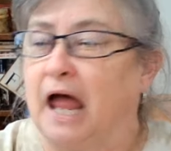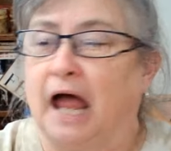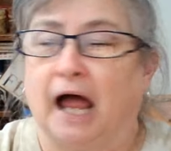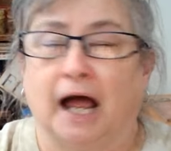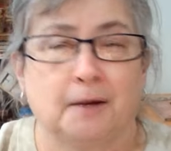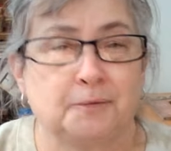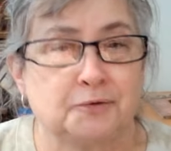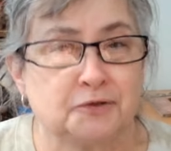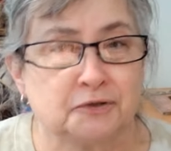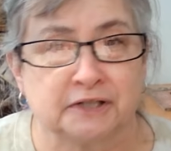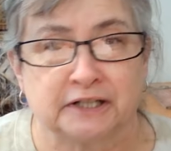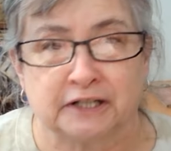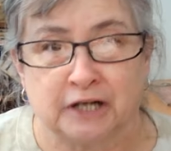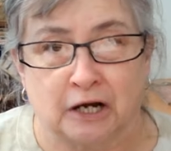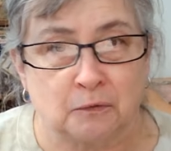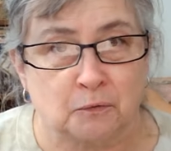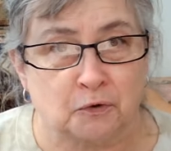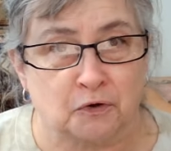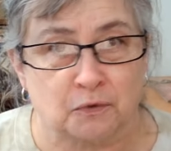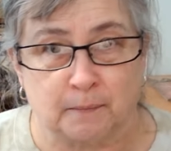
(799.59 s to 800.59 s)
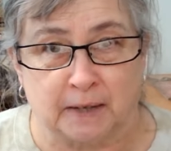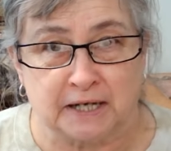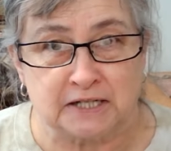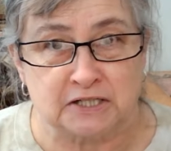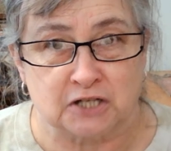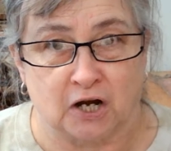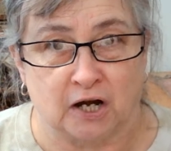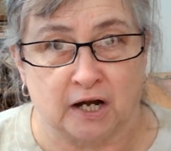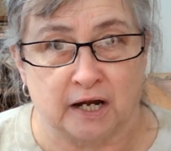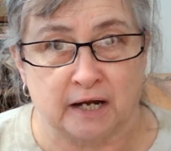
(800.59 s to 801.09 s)
Absolutely not worth my
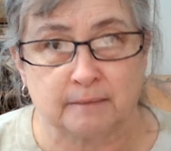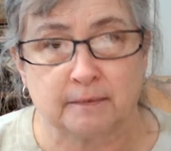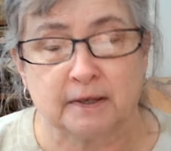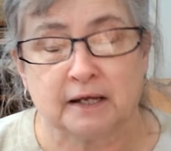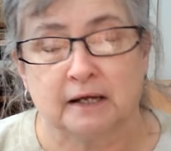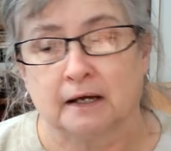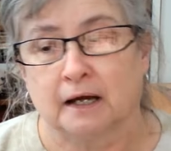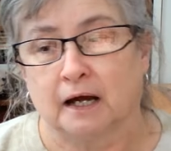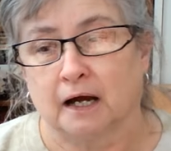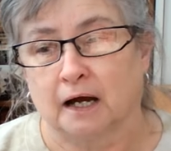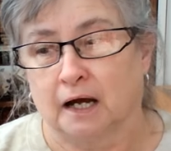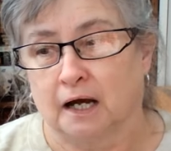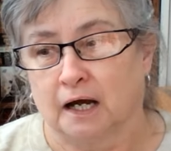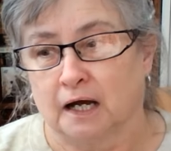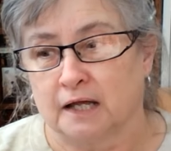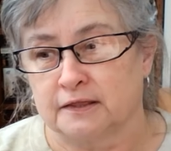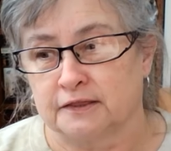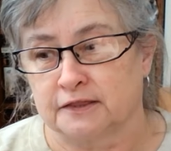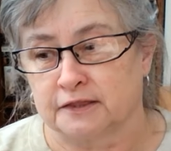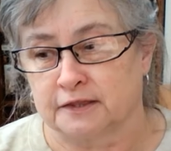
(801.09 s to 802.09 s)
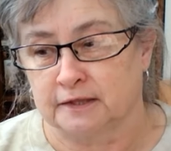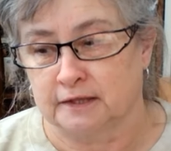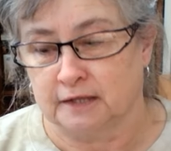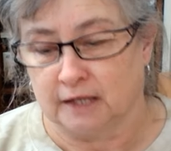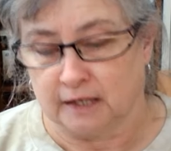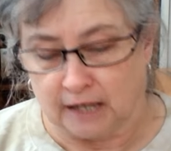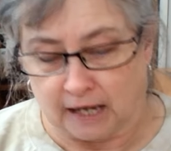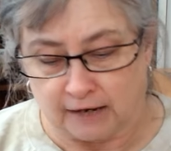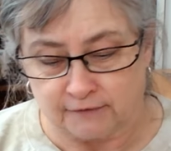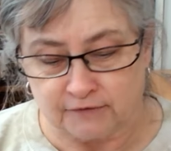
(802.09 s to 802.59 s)
time.
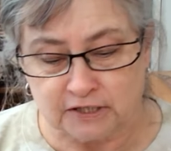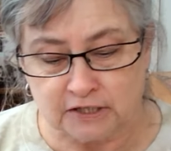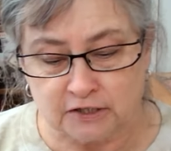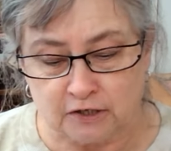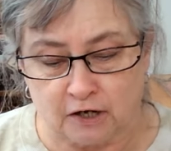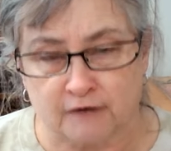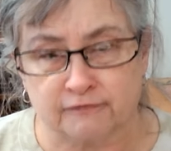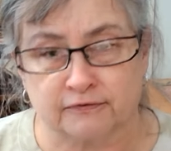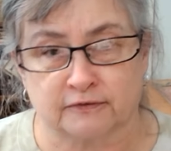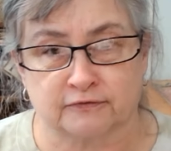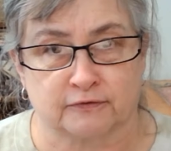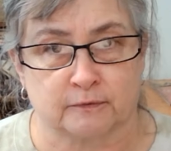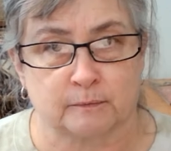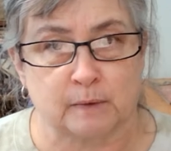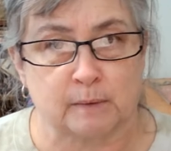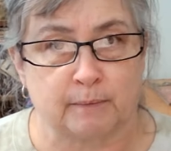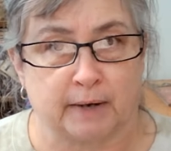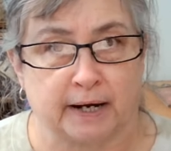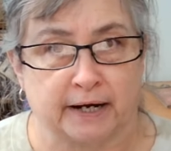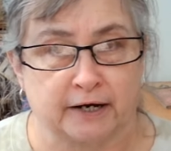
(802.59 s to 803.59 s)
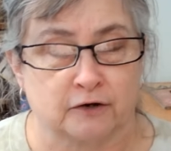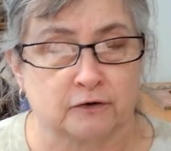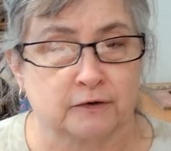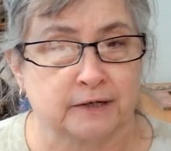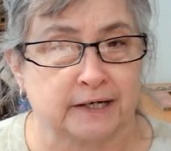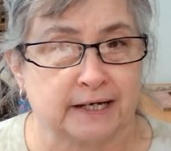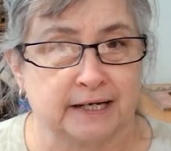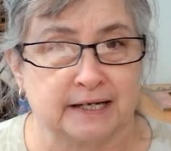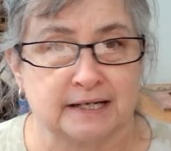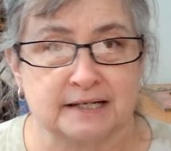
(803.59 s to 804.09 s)
Having an offer from a buyer
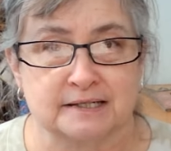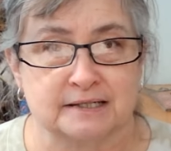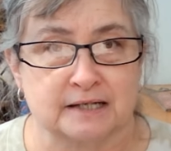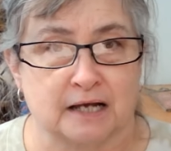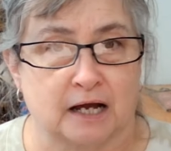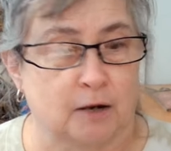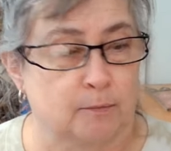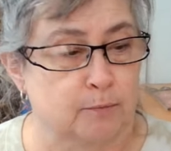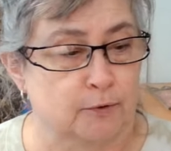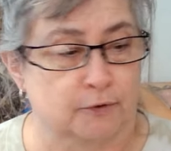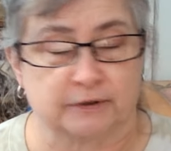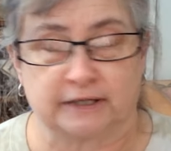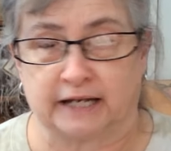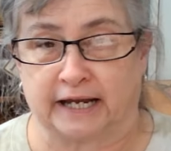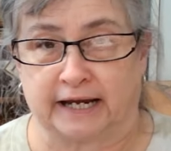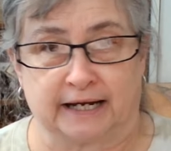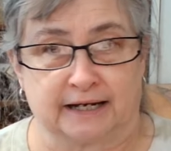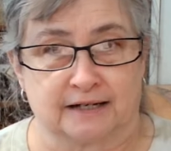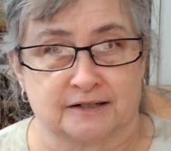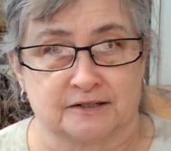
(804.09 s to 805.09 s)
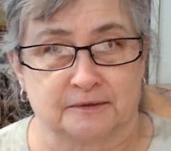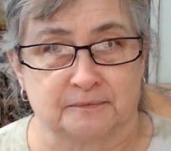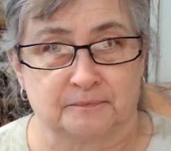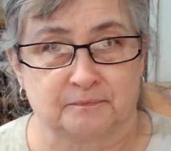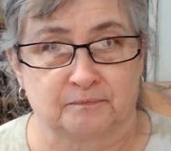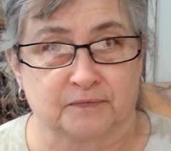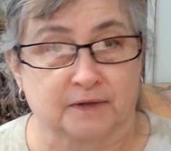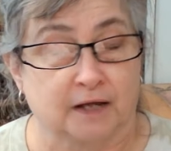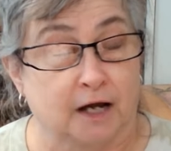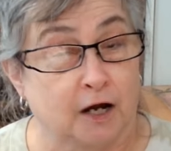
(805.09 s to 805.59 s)
is a bird in the hand.
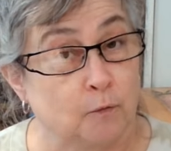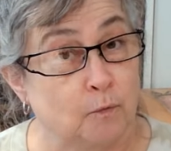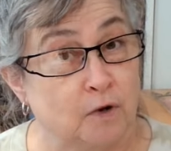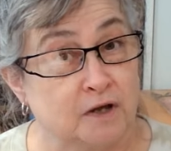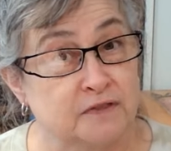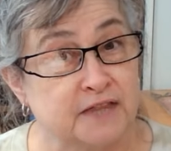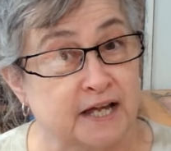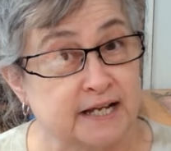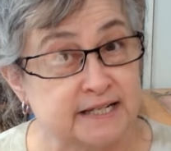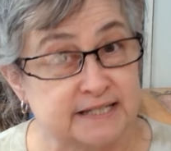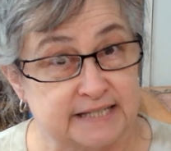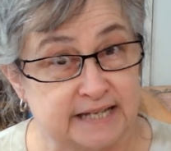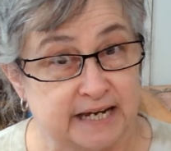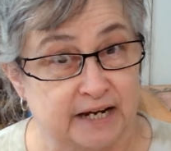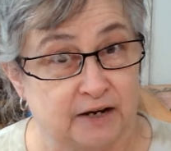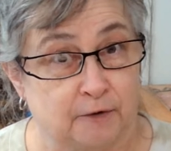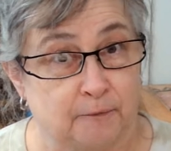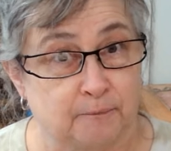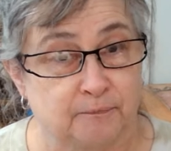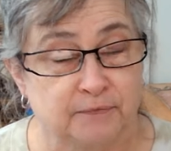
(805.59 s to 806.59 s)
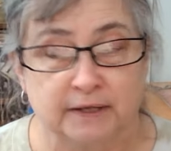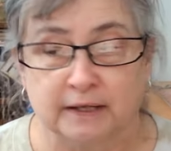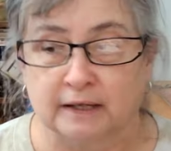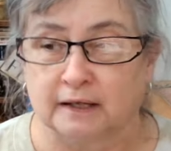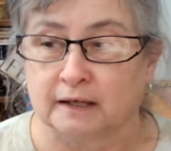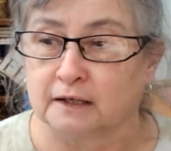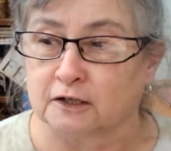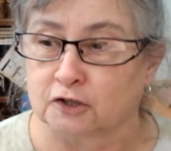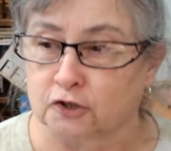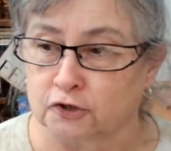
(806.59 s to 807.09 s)
I want that sale.
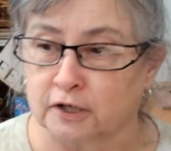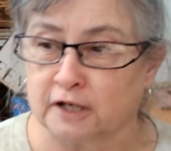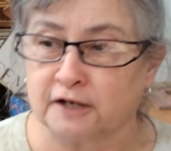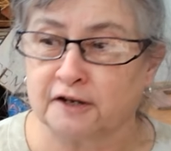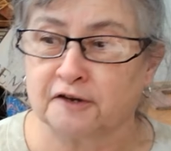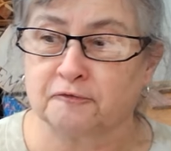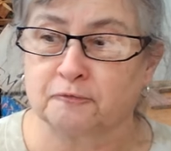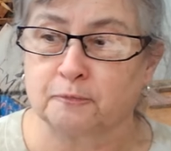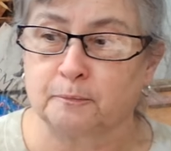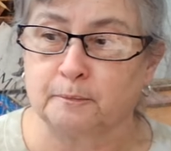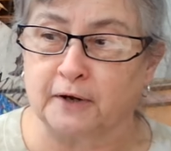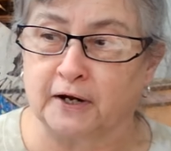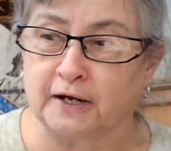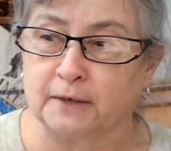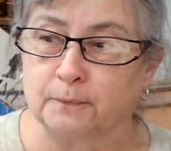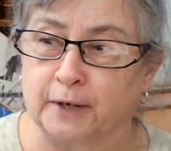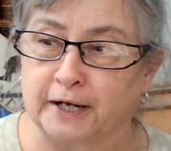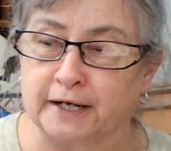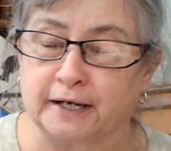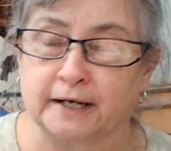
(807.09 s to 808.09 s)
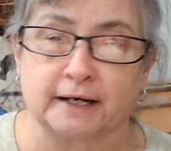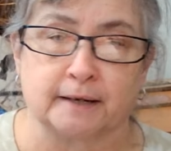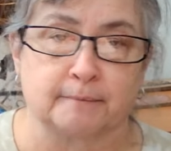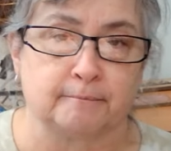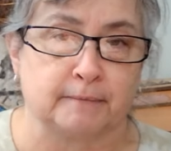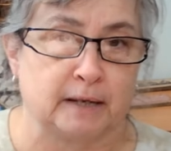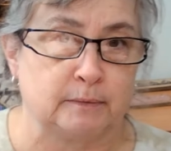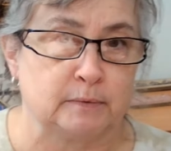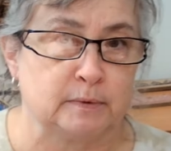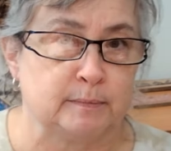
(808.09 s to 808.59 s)
Could I have waited and
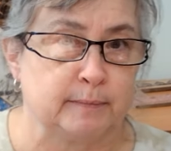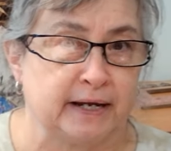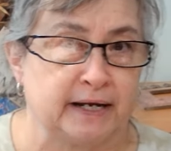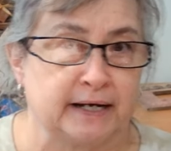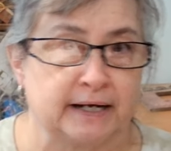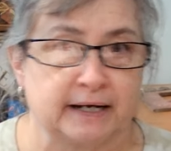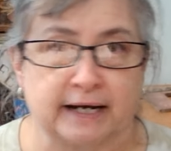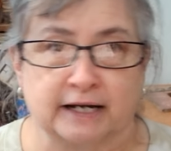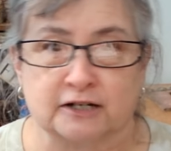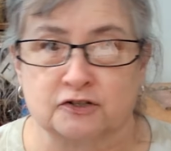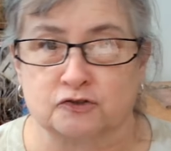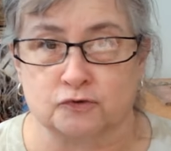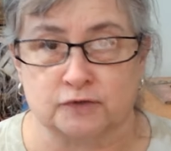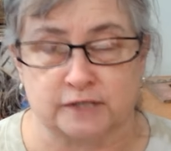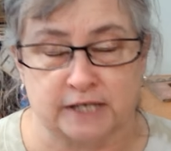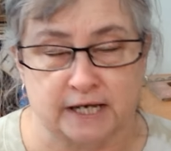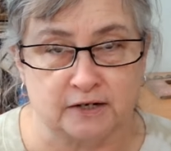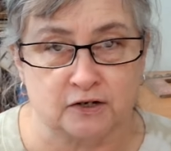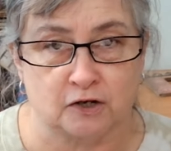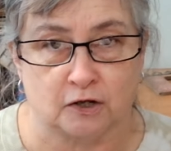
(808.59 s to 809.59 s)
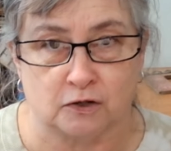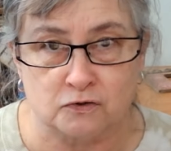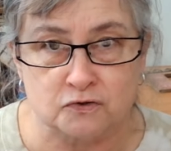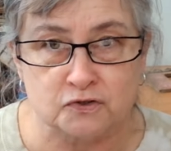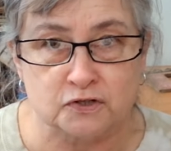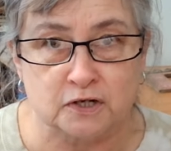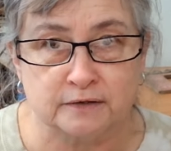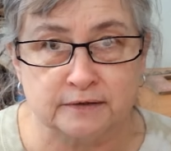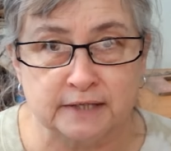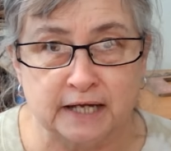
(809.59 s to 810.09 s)
maybe made an extra ten dollars
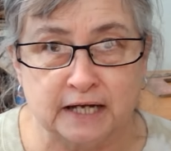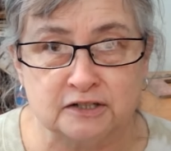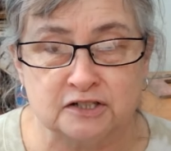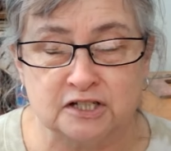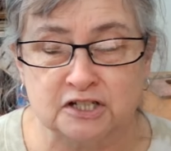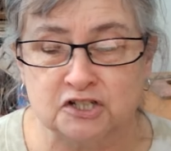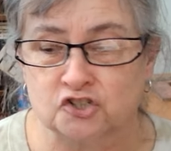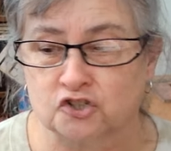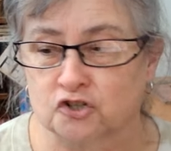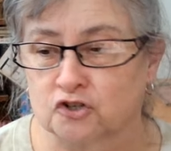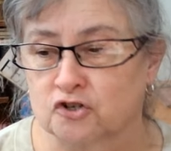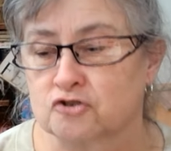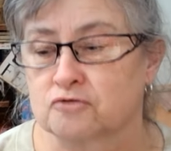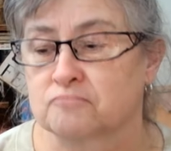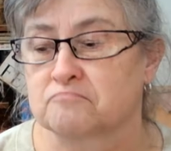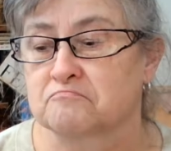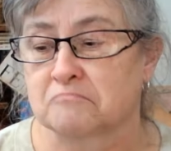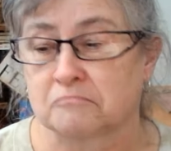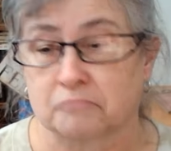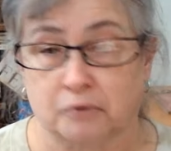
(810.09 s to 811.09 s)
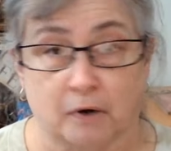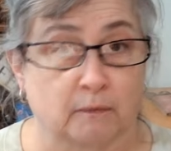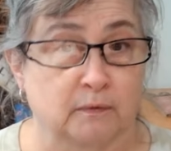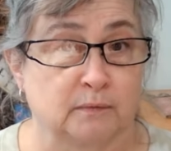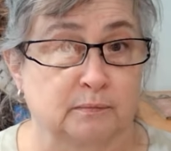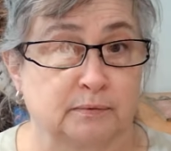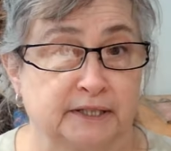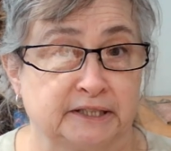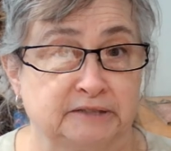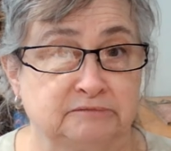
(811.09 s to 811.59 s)
on that t-shirt?
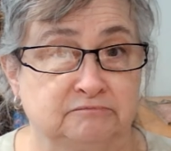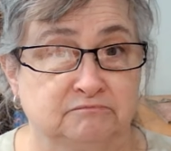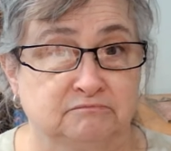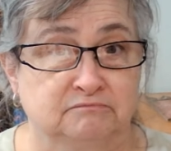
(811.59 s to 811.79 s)
Probably.